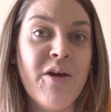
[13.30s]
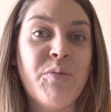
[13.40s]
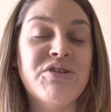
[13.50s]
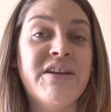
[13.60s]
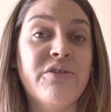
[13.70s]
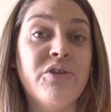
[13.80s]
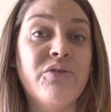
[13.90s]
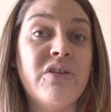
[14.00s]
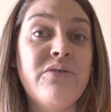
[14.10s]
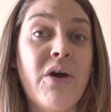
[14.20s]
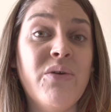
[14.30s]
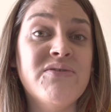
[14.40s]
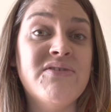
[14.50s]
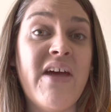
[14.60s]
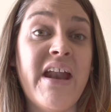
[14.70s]
particularly
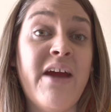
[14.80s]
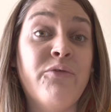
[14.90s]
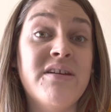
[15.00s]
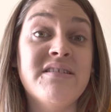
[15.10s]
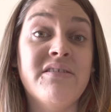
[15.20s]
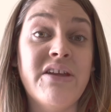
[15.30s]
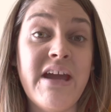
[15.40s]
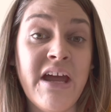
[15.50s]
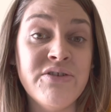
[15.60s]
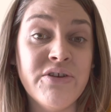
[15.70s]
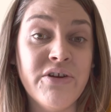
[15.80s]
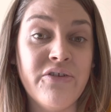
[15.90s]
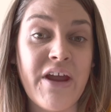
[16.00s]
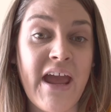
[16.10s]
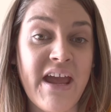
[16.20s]
those that have recently
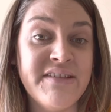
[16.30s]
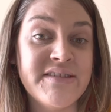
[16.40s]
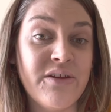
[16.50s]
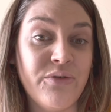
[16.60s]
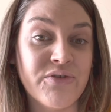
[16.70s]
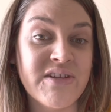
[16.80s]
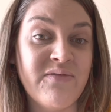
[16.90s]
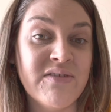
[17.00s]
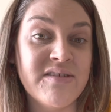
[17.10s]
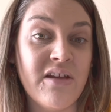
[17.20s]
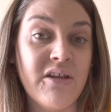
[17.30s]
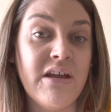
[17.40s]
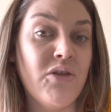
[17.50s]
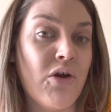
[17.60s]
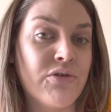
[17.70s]
entered a skilled nursing
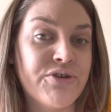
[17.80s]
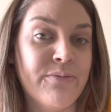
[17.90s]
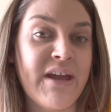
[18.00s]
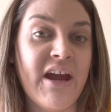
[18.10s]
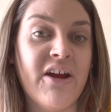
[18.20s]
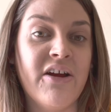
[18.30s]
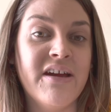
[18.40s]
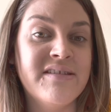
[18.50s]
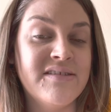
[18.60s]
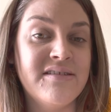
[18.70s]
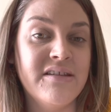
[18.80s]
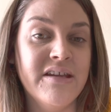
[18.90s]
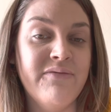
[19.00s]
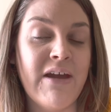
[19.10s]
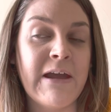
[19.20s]
facility, long-term care, assisted
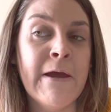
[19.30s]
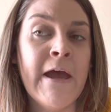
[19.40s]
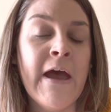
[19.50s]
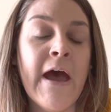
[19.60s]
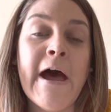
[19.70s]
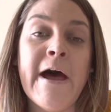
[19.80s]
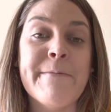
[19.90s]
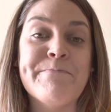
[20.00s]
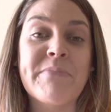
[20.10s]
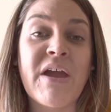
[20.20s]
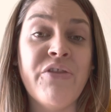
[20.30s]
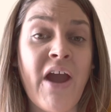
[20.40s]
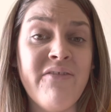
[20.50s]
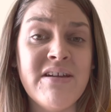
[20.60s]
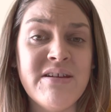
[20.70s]
living, and they're
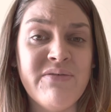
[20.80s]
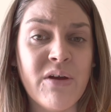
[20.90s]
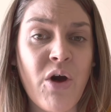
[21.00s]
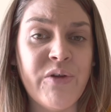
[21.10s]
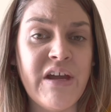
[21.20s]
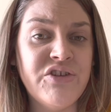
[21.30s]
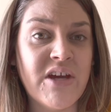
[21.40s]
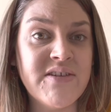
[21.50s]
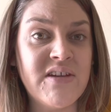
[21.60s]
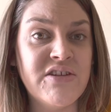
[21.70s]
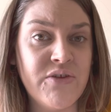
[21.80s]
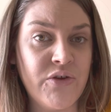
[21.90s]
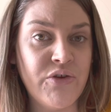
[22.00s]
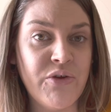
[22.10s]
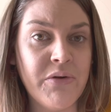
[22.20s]
having difficulty adjusting to
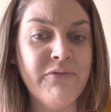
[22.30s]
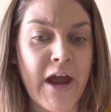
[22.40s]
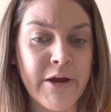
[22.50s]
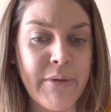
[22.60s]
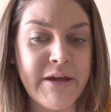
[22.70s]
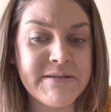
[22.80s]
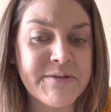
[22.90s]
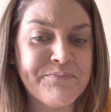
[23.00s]
their new environment.